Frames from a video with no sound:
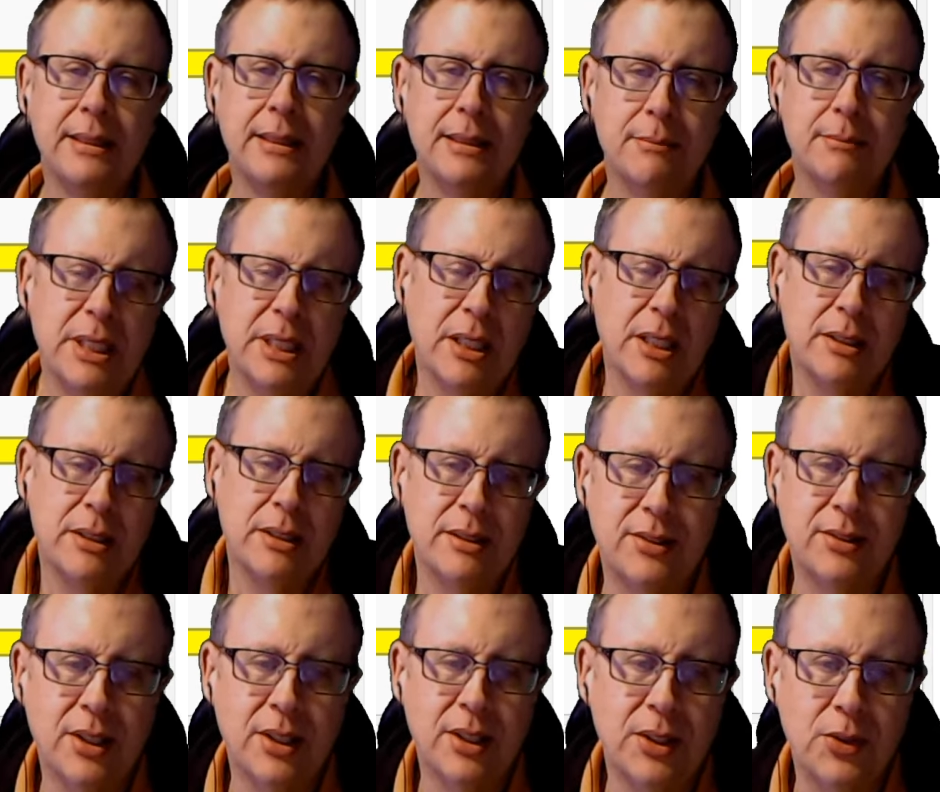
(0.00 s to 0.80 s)
But I
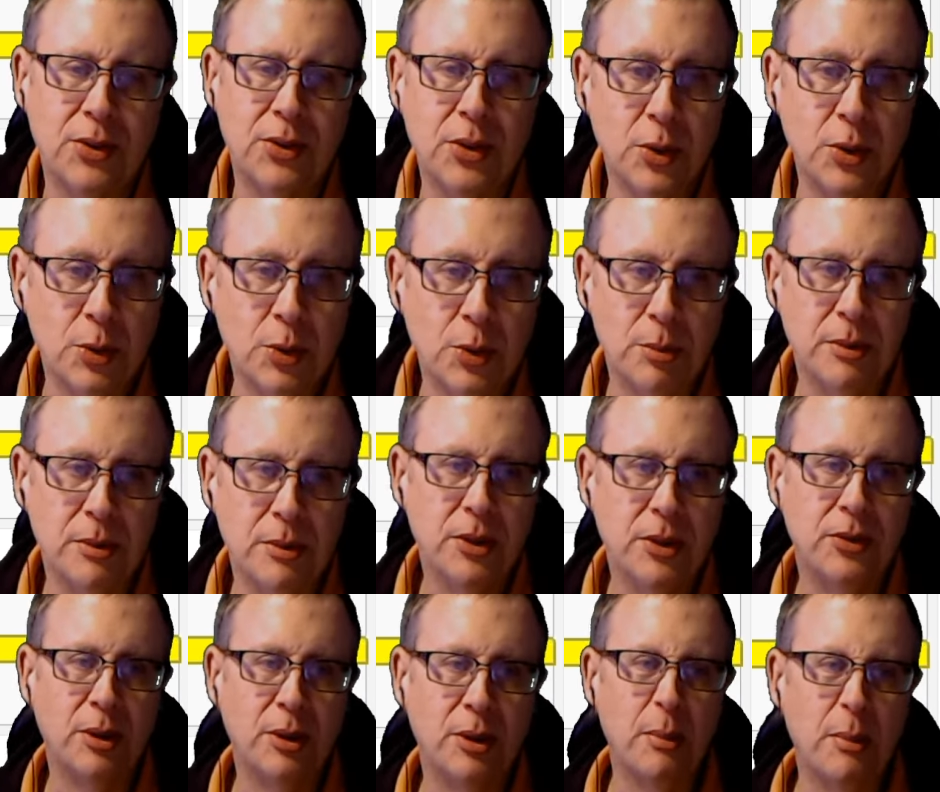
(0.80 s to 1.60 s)
decided to do it
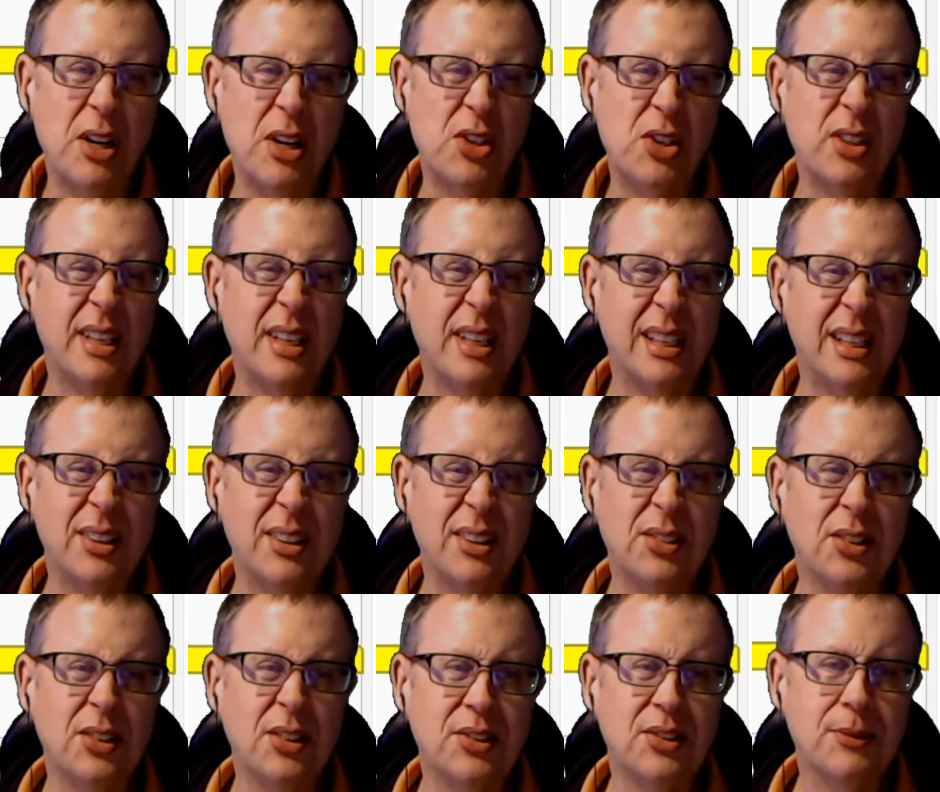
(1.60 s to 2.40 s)
using mesh
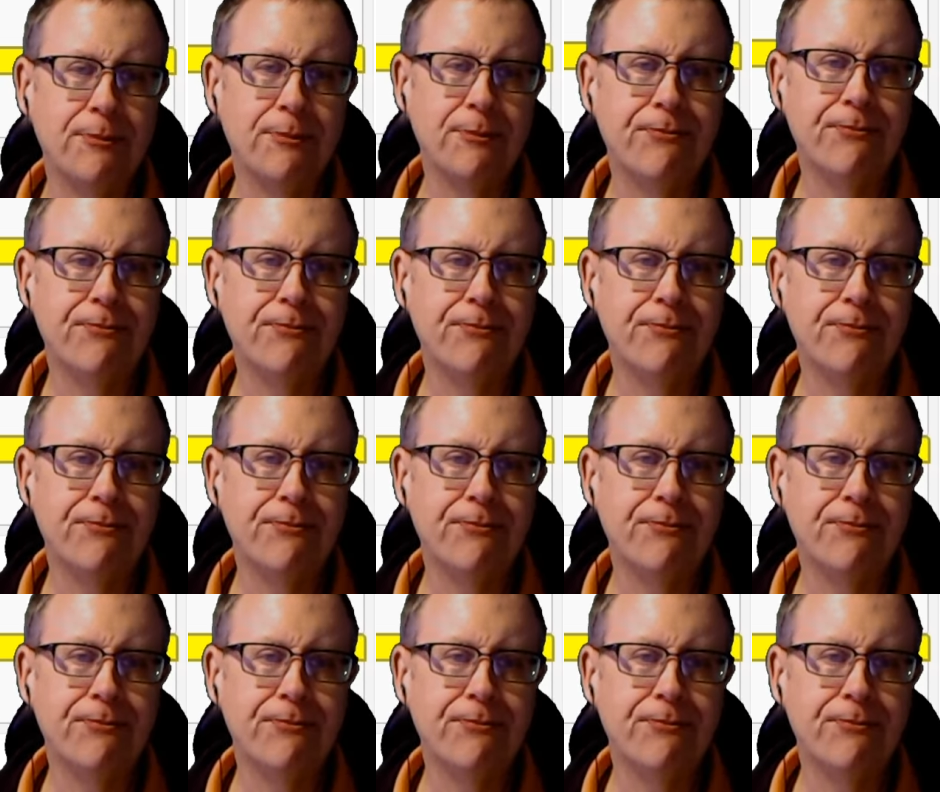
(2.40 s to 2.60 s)
analysis.